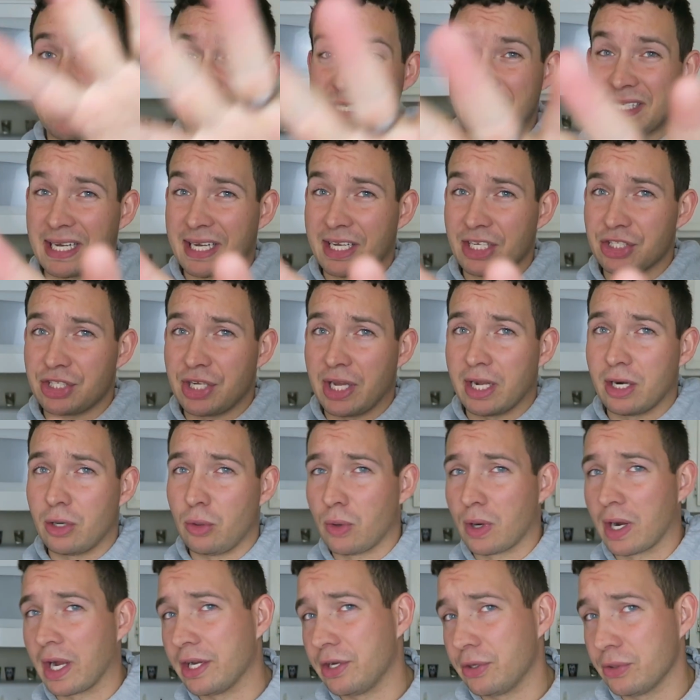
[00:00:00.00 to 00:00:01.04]
my second
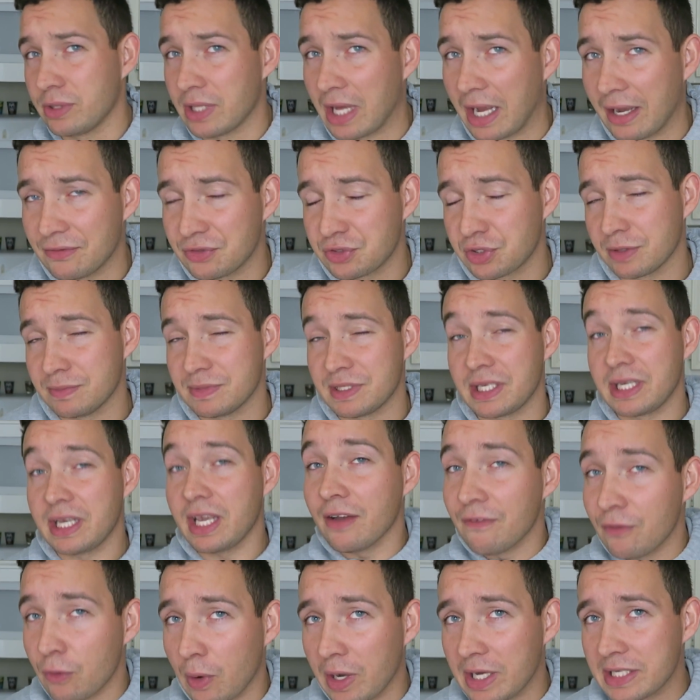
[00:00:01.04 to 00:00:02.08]
channel where I do live streams and
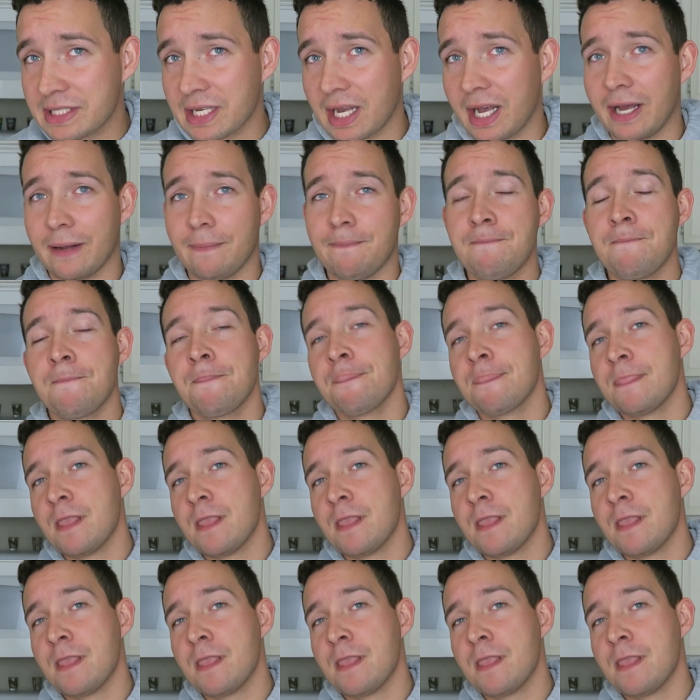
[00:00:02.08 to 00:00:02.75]
giveaways on.